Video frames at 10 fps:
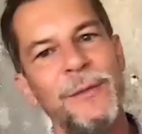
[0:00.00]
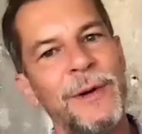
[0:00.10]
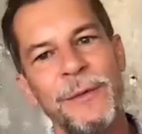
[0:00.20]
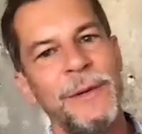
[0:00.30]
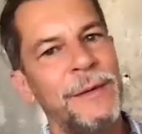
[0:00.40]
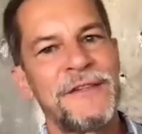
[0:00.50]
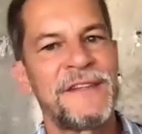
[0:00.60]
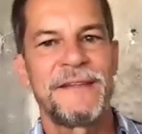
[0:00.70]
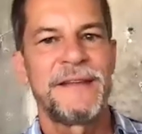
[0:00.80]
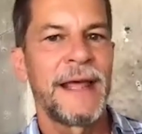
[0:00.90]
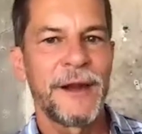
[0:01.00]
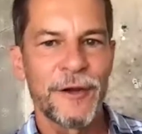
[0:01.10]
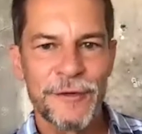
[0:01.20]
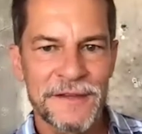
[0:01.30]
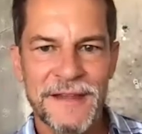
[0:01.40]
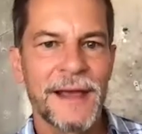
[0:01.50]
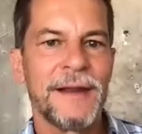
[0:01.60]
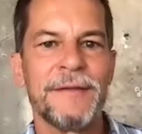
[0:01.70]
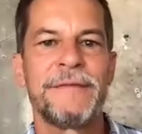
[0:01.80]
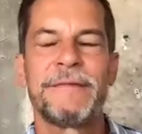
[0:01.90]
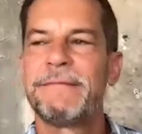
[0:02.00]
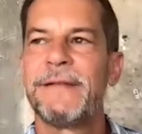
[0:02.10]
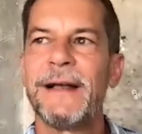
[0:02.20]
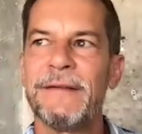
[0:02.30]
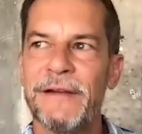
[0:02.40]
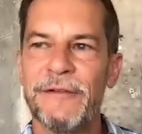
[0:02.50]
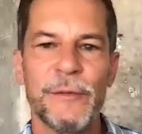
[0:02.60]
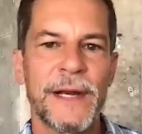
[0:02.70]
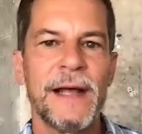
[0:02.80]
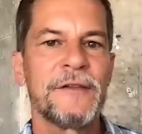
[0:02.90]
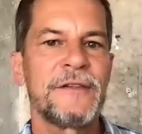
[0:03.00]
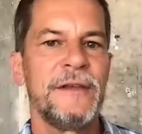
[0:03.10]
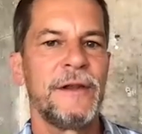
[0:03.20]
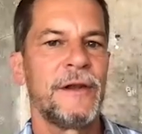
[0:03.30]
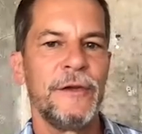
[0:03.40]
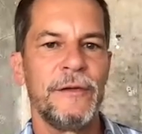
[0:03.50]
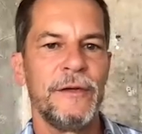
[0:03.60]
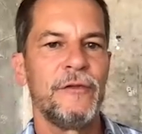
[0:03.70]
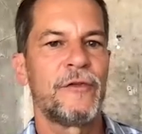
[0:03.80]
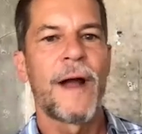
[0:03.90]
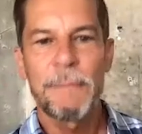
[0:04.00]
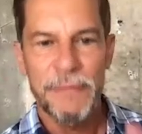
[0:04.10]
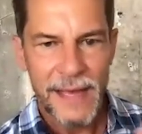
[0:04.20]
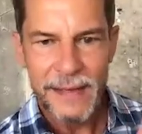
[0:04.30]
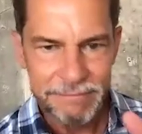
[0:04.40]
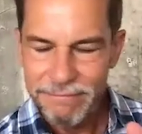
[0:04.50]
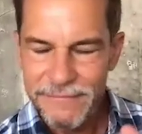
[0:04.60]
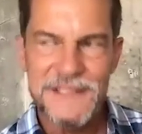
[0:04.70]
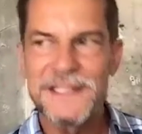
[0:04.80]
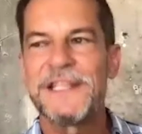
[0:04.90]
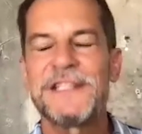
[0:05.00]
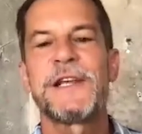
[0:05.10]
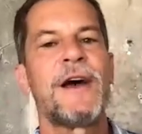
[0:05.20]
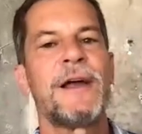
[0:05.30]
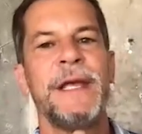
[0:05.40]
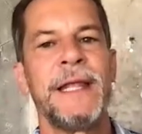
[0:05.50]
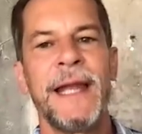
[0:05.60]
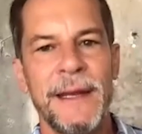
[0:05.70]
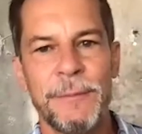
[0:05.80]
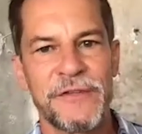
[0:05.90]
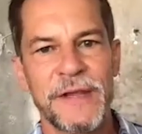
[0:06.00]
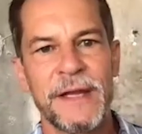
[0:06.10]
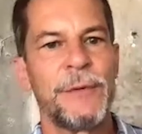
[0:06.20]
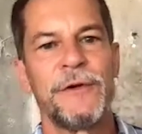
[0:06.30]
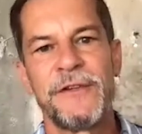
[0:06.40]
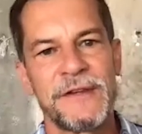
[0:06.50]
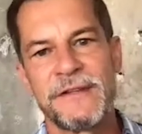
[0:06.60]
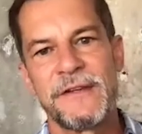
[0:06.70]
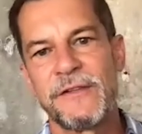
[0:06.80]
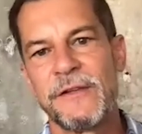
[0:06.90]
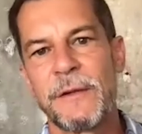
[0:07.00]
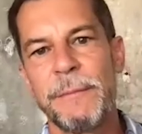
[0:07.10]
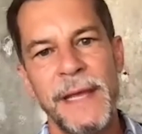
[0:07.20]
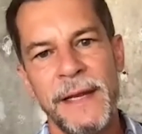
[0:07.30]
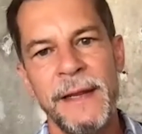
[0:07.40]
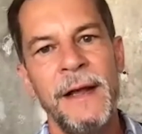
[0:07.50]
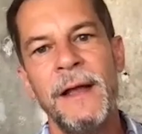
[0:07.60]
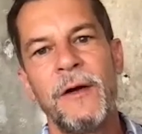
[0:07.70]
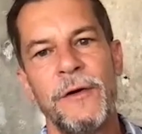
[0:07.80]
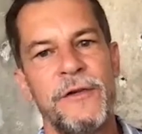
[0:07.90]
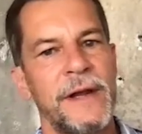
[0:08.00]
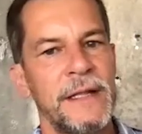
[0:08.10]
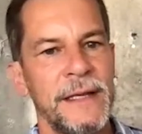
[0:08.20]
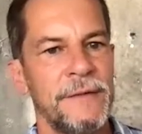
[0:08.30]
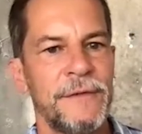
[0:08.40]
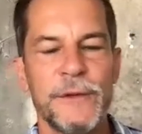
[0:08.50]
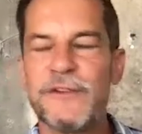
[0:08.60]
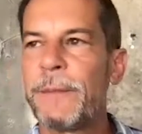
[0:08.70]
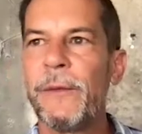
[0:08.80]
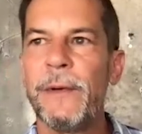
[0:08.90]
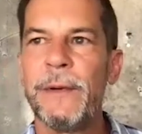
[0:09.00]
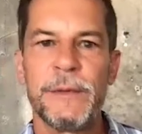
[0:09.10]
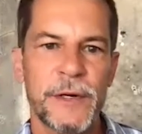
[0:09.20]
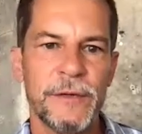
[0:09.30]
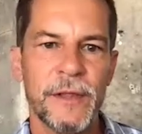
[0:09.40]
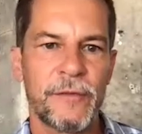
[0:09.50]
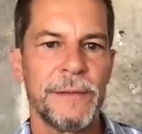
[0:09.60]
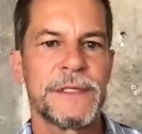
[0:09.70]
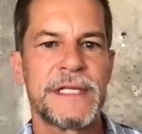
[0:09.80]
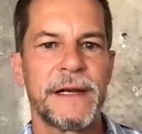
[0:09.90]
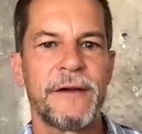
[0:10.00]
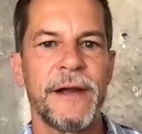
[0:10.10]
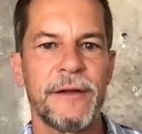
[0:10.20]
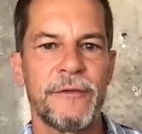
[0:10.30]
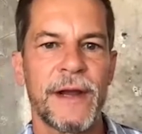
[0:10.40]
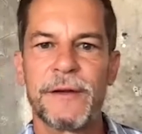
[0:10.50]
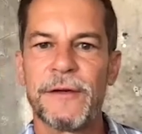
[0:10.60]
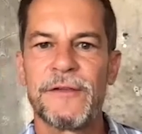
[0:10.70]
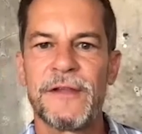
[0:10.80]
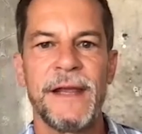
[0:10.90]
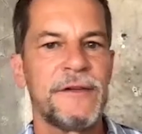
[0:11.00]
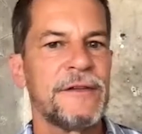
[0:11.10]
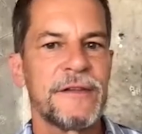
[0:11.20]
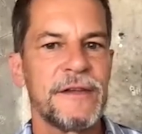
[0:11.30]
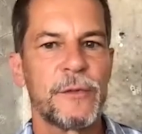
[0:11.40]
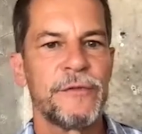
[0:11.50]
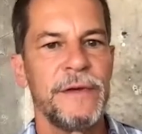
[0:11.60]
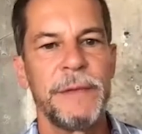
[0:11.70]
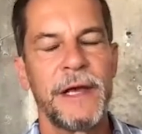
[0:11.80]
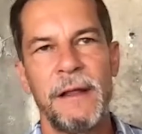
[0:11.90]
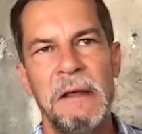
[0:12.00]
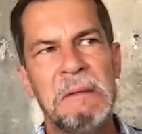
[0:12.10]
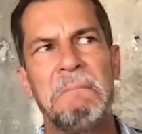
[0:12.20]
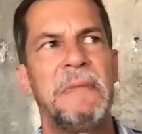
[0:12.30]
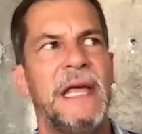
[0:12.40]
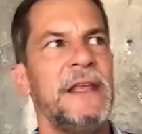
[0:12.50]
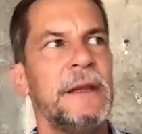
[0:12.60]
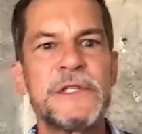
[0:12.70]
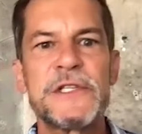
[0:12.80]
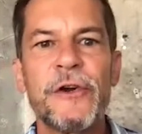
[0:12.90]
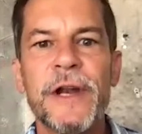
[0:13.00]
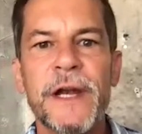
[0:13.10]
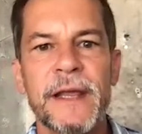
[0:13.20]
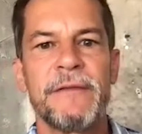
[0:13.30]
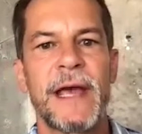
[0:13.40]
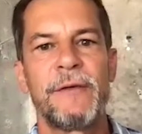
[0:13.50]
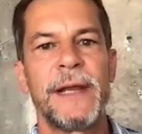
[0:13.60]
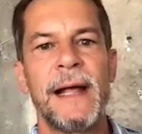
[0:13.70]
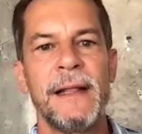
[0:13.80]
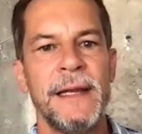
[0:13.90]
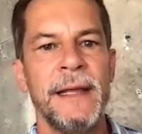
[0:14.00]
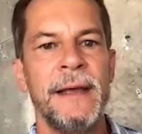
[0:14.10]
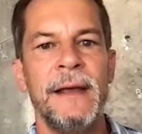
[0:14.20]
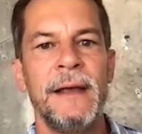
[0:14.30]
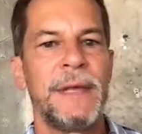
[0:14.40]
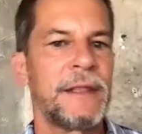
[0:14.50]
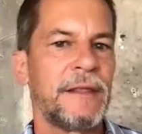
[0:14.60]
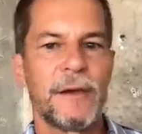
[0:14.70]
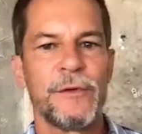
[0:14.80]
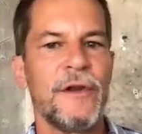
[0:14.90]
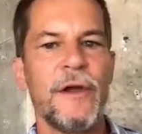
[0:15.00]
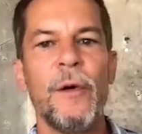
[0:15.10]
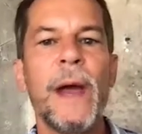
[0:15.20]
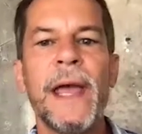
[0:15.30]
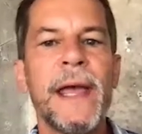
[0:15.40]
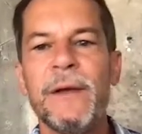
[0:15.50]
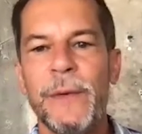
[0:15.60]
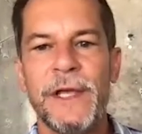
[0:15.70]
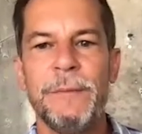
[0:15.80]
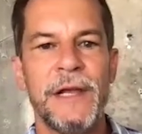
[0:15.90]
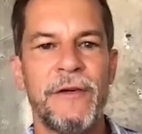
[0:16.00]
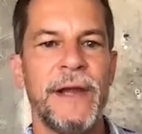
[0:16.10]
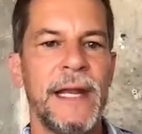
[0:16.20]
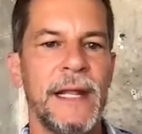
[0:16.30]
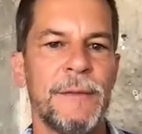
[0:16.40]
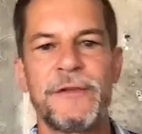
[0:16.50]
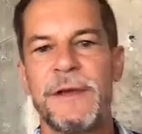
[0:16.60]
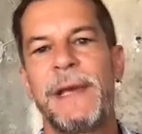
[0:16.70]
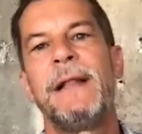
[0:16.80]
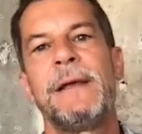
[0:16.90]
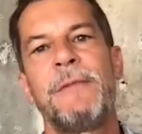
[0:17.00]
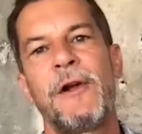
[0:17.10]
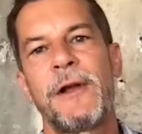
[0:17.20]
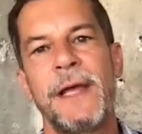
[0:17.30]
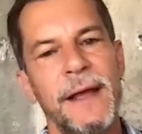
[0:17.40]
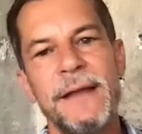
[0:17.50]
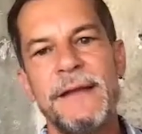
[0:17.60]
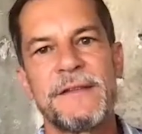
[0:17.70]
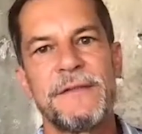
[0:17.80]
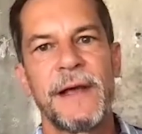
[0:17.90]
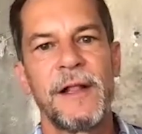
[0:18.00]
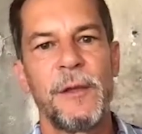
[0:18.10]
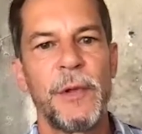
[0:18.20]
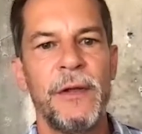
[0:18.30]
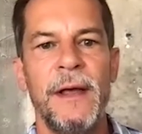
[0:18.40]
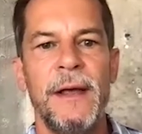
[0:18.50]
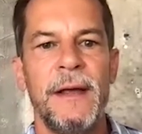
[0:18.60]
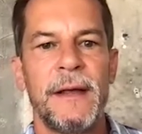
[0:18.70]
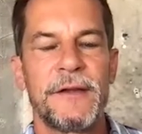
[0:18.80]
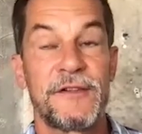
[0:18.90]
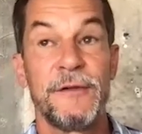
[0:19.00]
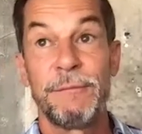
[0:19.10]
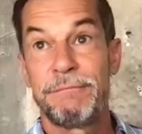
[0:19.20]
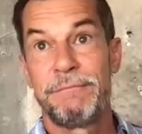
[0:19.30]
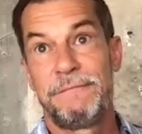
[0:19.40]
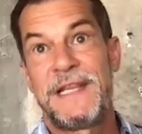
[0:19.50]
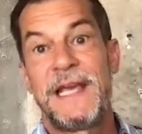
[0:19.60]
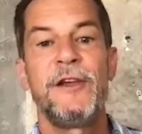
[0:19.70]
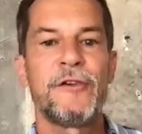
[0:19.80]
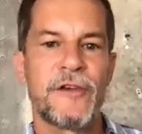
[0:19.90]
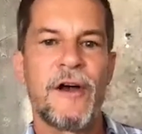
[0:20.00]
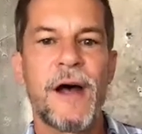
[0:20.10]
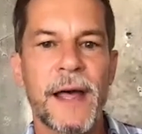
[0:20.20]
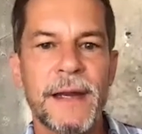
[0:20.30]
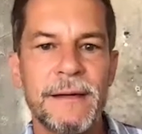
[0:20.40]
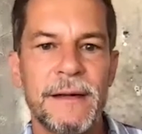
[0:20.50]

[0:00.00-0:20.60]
where we were standing over to the side of everyone else, you dropped that statistic on me that 80% of purchase decisions are made or directly influenced by women, but only 3% of creative directors at agencies were female. And the absurdity of that reality meant that there was no way we could be creating the most compelling marketing ideas available. So 10 years on,